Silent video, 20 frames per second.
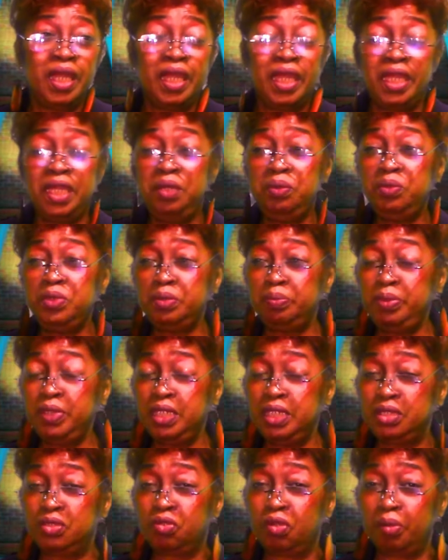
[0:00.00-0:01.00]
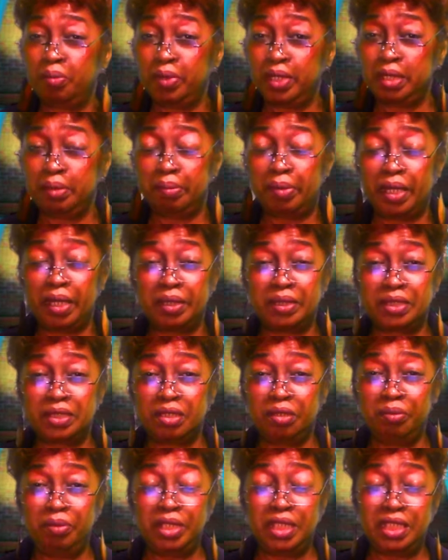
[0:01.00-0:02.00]
he was being tormented by
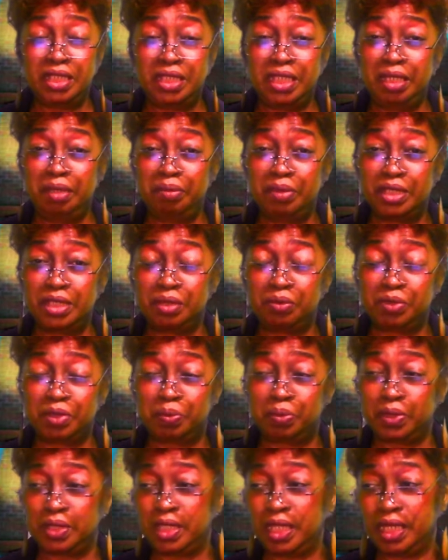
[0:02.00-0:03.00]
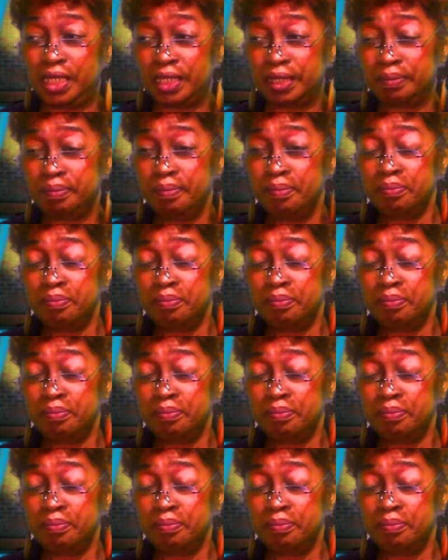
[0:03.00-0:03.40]
so many demons, it was pathetic.